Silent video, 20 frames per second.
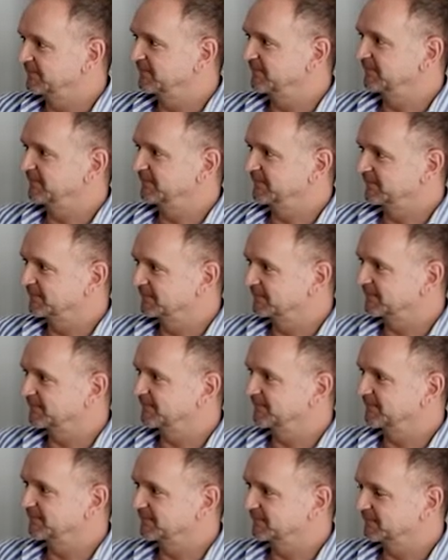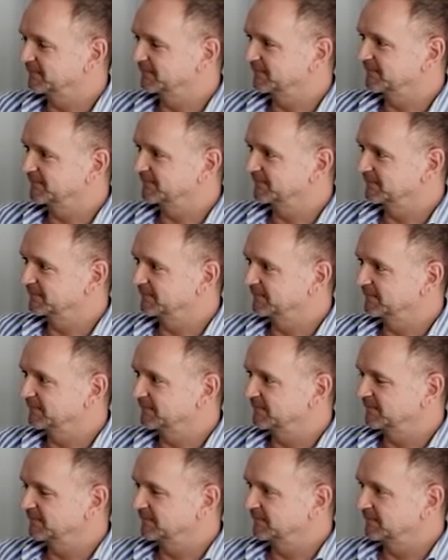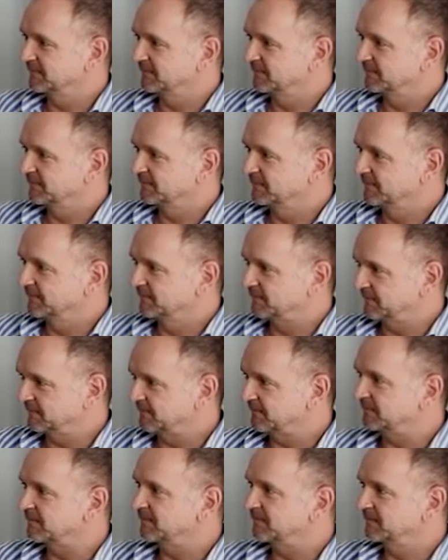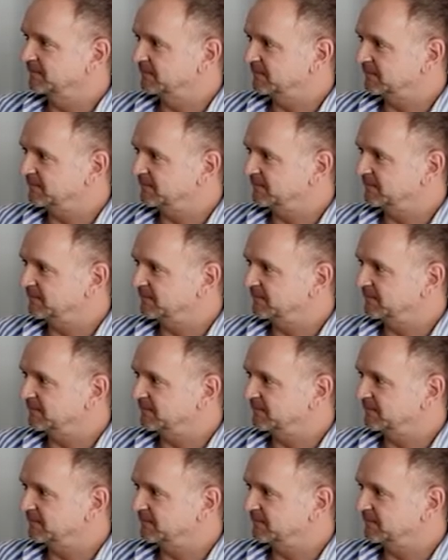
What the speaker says: No words are spoken by the person on screen.